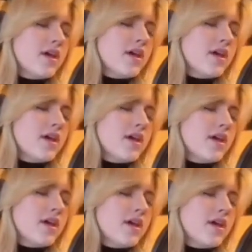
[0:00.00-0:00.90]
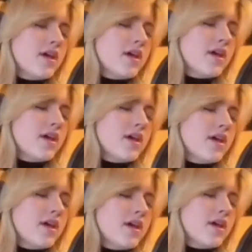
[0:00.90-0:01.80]

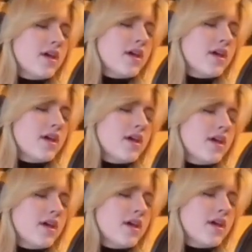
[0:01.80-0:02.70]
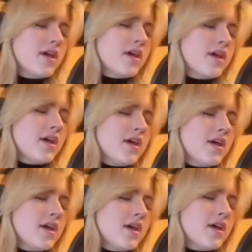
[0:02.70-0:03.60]

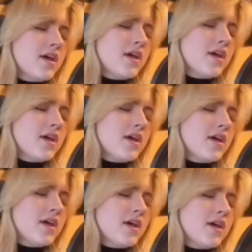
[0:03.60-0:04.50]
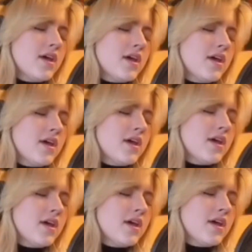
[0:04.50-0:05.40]

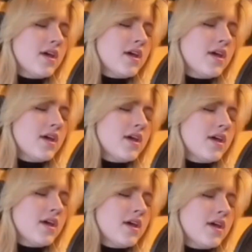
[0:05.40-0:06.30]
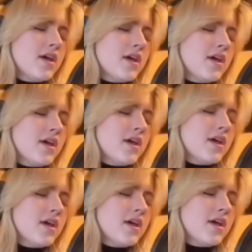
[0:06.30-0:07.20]

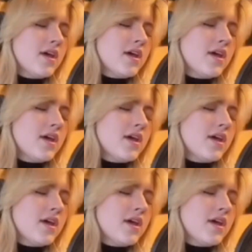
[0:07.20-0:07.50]
This person isn't speaking.